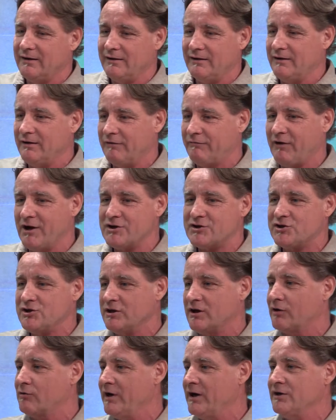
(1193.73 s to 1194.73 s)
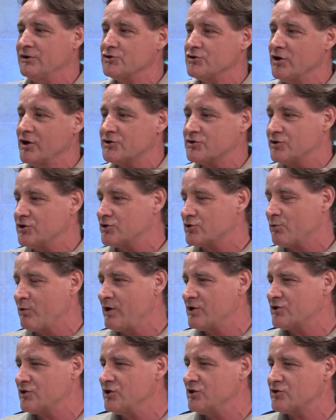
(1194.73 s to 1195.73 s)
if I see a great injustice or
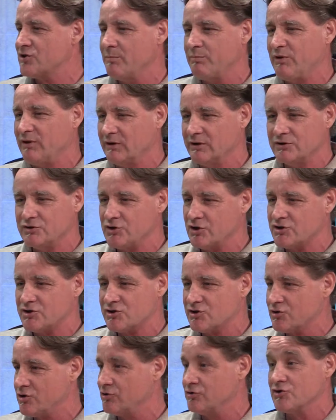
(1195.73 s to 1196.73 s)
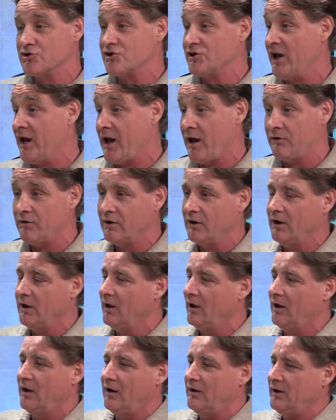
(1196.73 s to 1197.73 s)
I see something that just shouldn't stand,
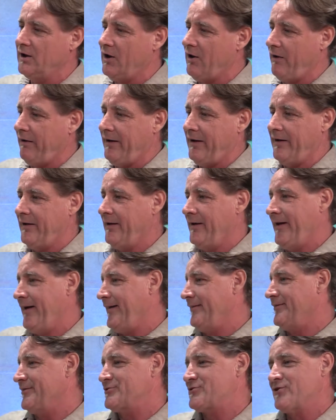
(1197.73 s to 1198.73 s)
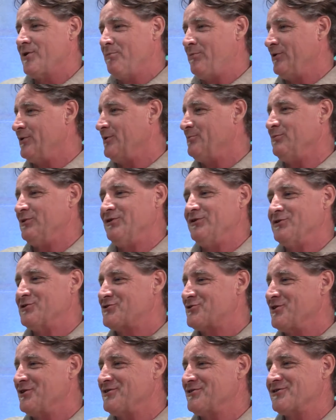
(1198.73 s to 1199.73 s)
there's something in me that
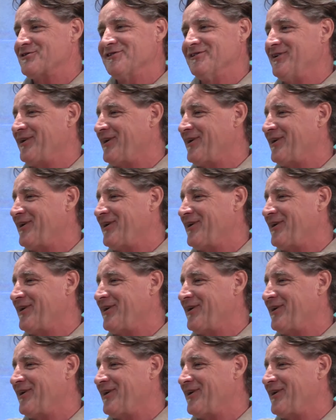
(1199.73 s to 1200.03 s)
says, look,